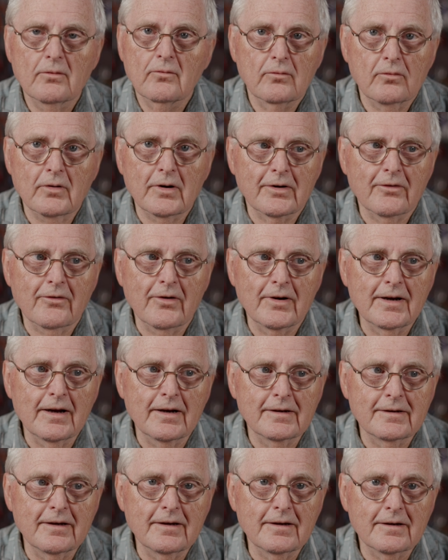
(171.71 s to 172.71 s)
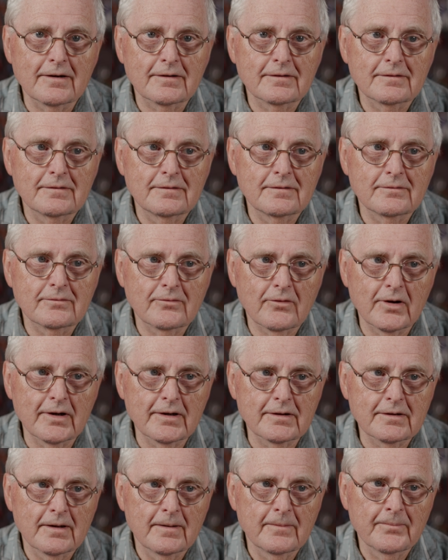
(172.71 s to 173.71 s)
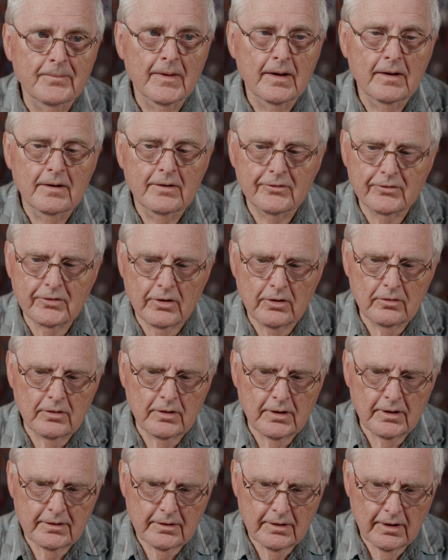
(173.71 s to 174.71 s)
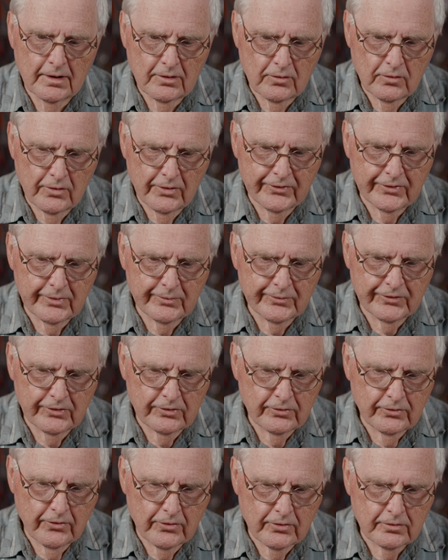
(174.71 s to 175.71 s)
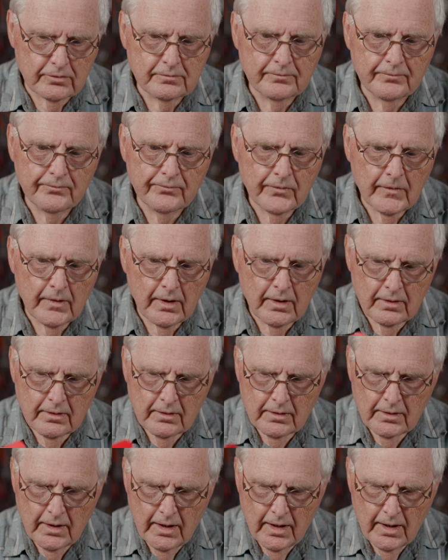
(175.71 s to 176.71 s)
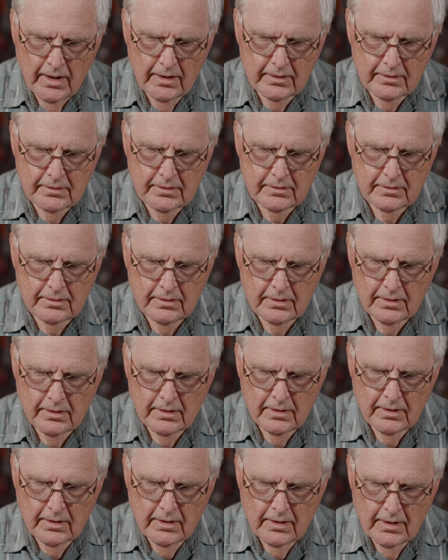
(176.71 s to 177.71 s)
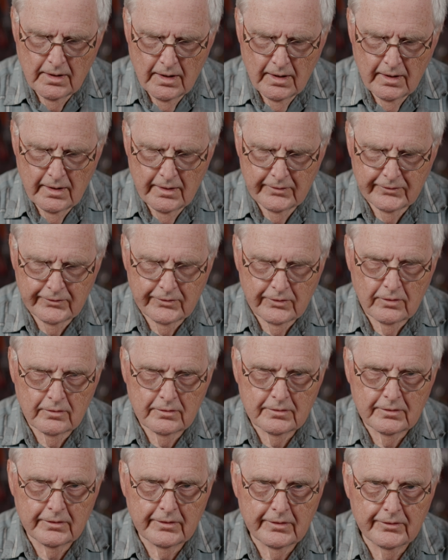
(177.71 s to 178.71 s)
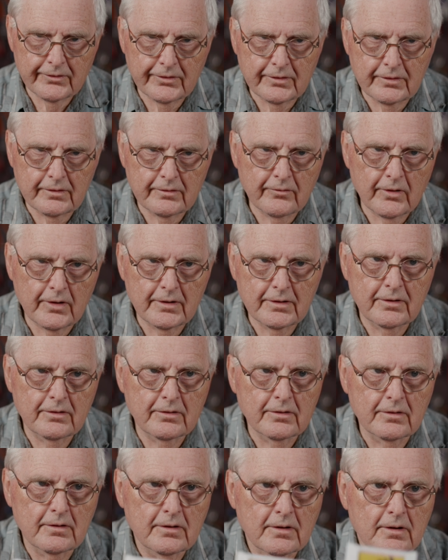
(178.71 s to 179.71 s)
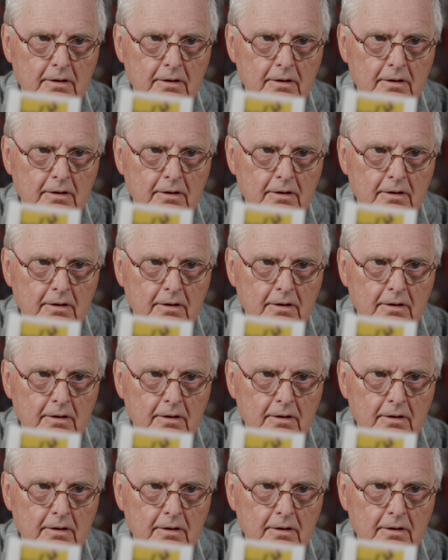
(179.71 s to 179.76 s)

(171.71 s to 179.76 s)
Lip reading: What a great idea, right? So I ordered some Sugru, and so you can see right here,